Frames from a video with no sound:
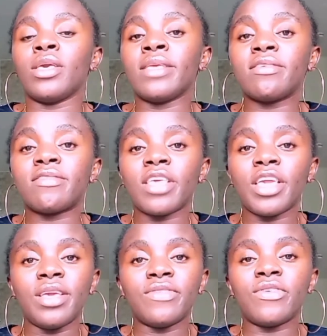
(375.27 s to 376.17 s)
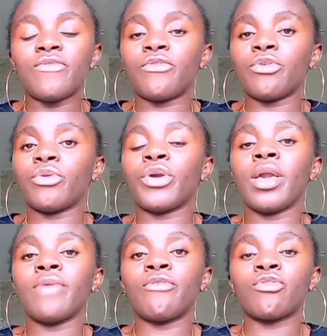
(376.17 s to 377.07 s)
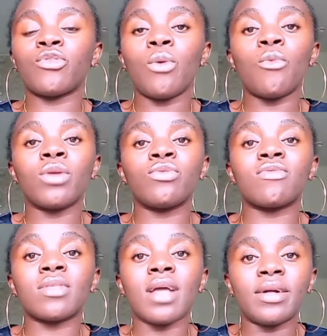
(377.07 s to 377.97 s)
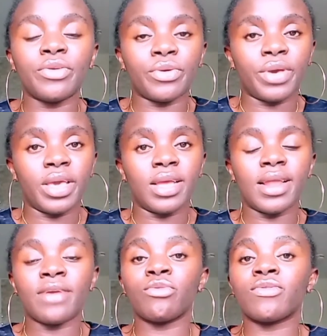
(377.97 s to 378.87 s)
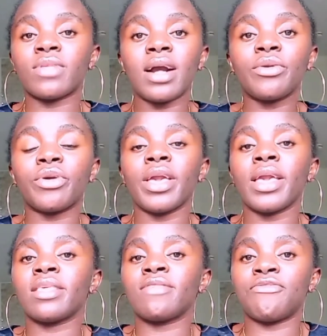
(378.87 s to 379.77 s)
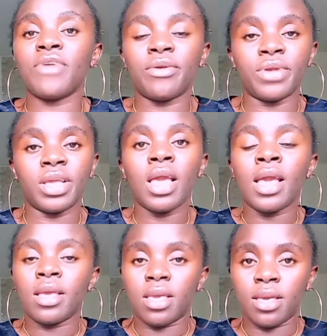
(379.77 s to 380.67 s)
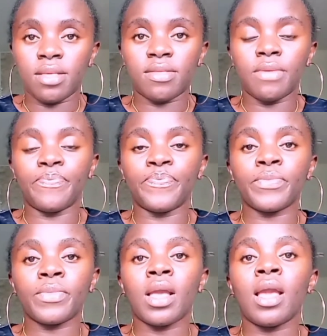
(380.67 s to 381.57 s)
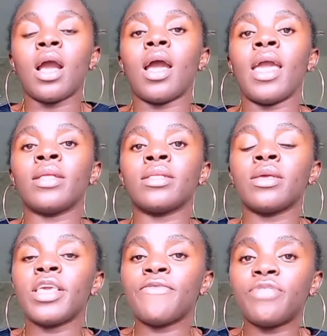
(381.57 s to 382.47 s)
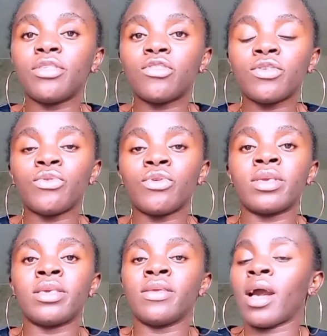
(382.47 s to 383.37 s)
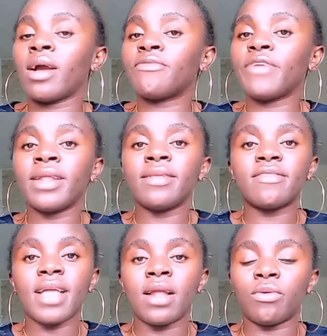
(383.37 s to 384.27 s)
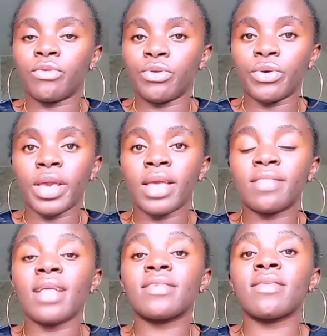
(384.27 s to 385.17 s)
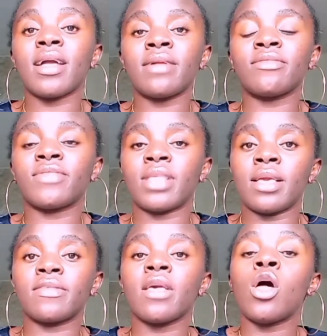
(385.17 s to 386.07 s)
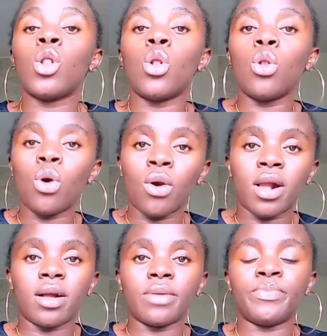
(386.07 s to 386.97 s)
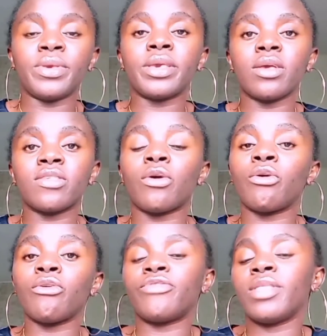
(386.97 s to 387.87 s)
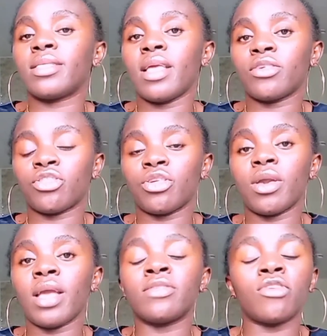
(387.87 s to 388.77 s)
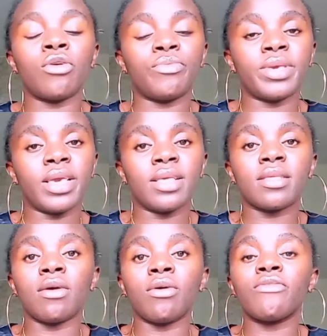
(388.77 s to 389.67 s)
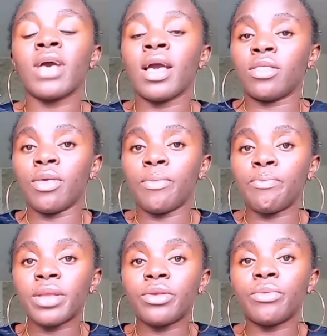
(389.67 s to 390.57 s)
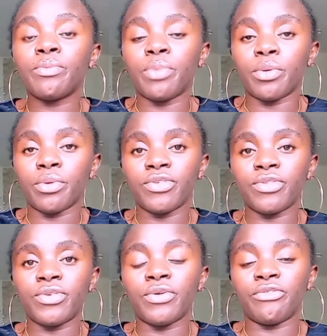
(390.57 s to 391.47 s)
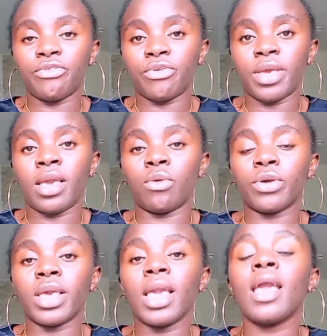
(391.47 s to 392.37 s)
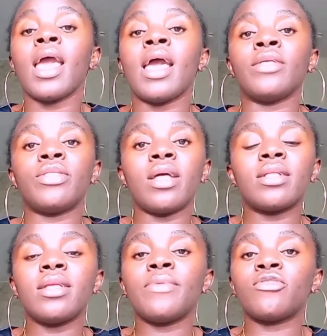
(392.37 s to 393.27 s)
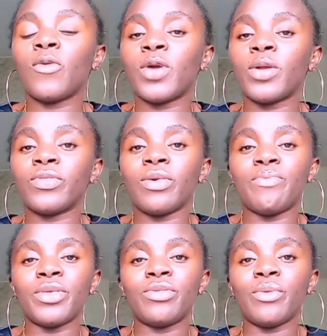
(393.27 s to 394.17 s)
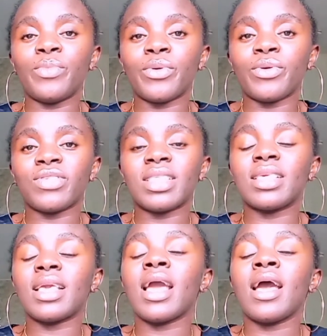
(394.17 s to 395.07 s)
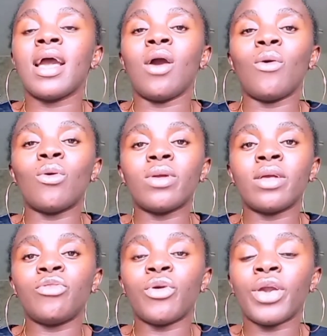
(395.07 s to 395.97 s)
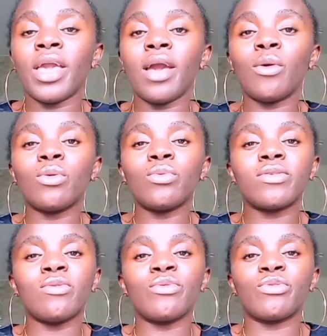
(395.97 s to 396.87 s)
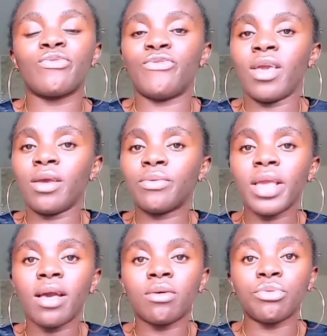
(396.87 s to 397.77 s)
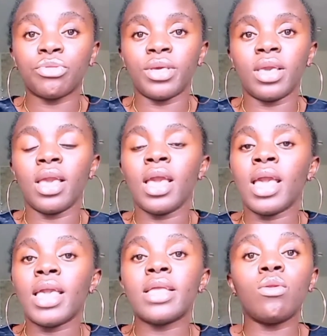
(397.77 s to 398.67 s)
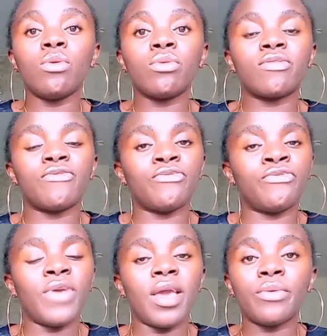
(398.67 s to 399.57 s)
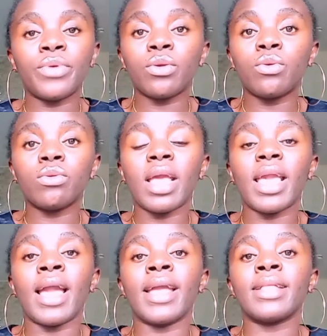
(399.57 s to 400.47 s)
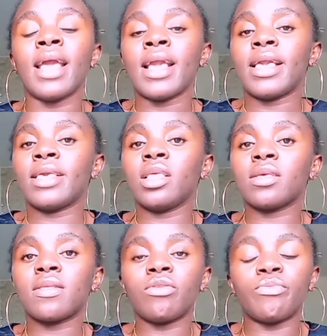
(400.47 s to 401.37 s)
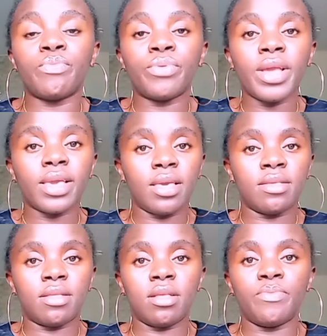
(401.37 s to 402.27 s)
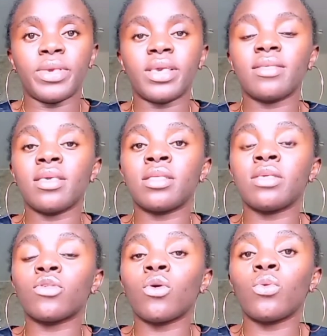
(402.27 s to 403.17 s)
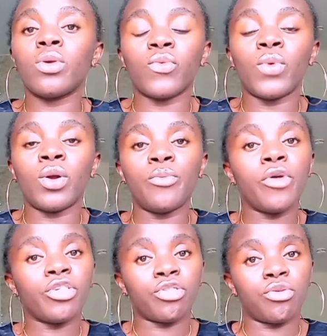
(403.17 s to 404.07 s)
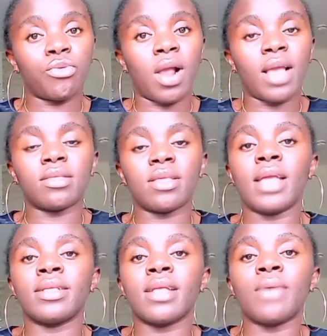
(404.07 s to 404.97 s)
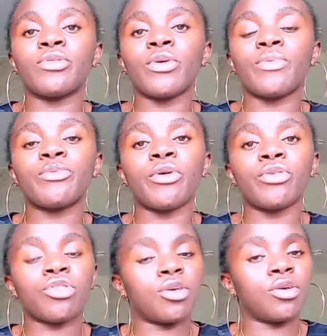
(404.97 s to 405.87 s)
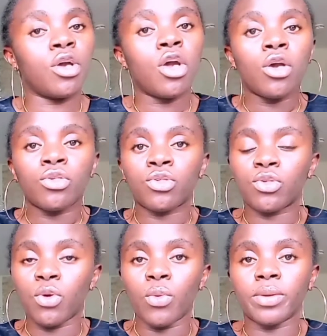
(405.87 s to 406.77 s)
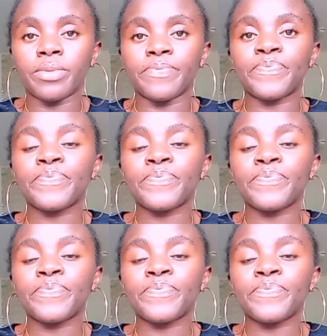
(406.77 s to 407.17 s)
it is easy for your hair for someone to style your hair like to style your hair is very easy and if you, you have any style on your hair that style stays longer because of the texture and sorry because of the medium porosity of your hair okay thirdly someone with a medium porosity all, your hair always looks very healthy it looks very good and it does not break easily because it is always well moisturized and it absorbs moisture so well